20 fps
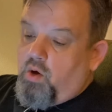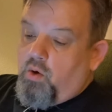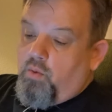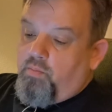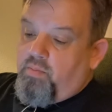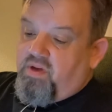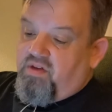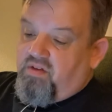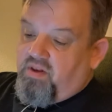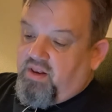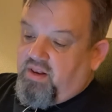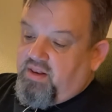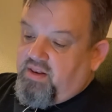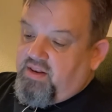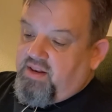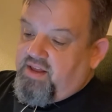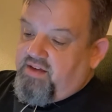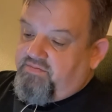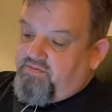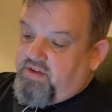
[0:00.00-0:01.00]
be
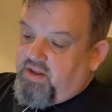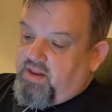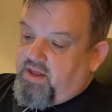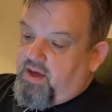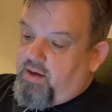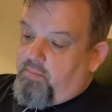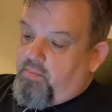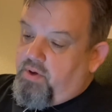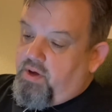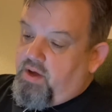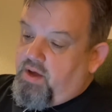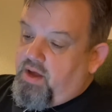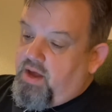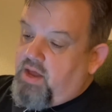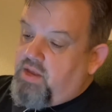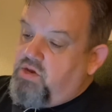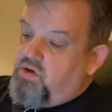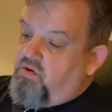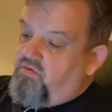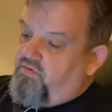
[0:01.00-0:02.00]
lifted up,
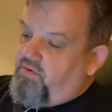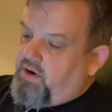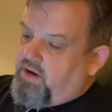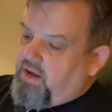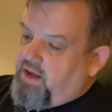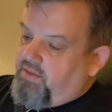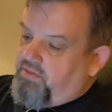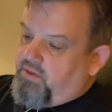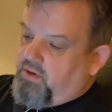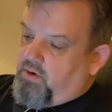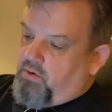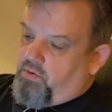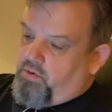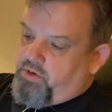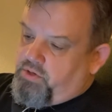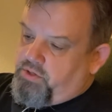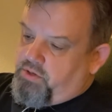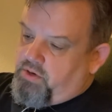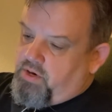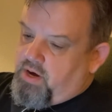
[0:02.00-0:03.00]
and you forget the
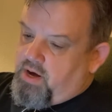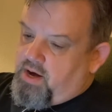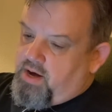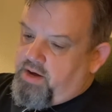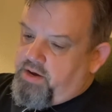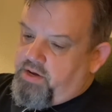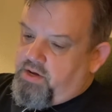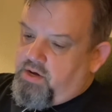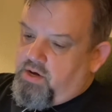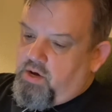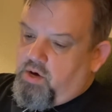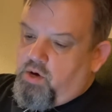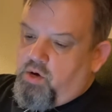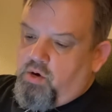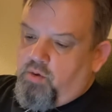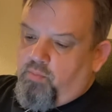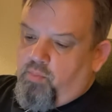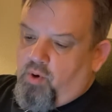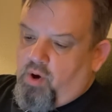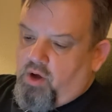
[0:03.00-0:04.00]
Lord your God,
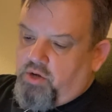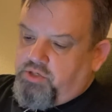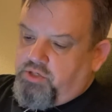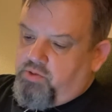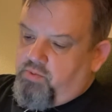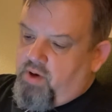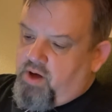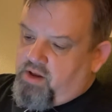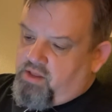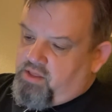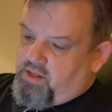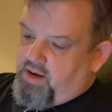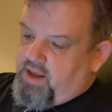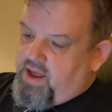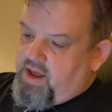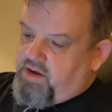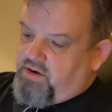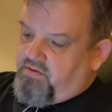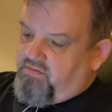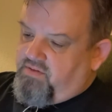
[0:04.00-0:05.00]
who brought you out of the
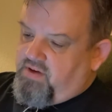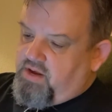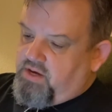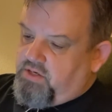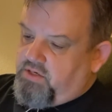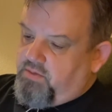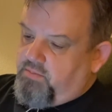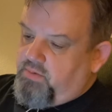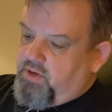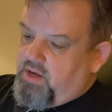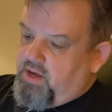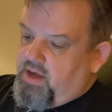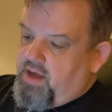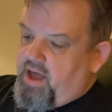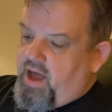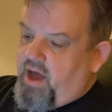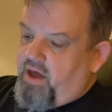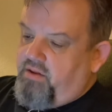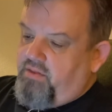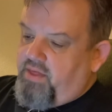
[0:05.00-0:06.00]
land of Egypt,
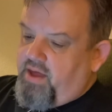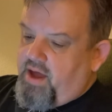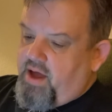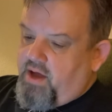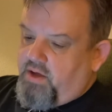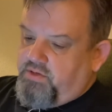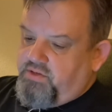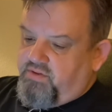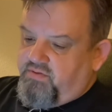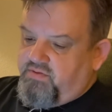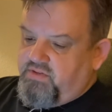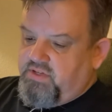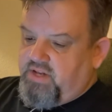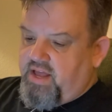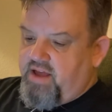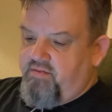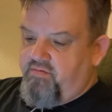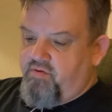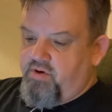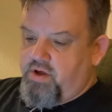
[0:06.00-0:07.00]
out of the house of
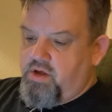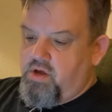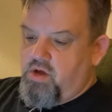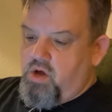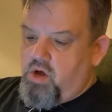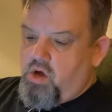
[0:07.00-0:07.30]
slavery,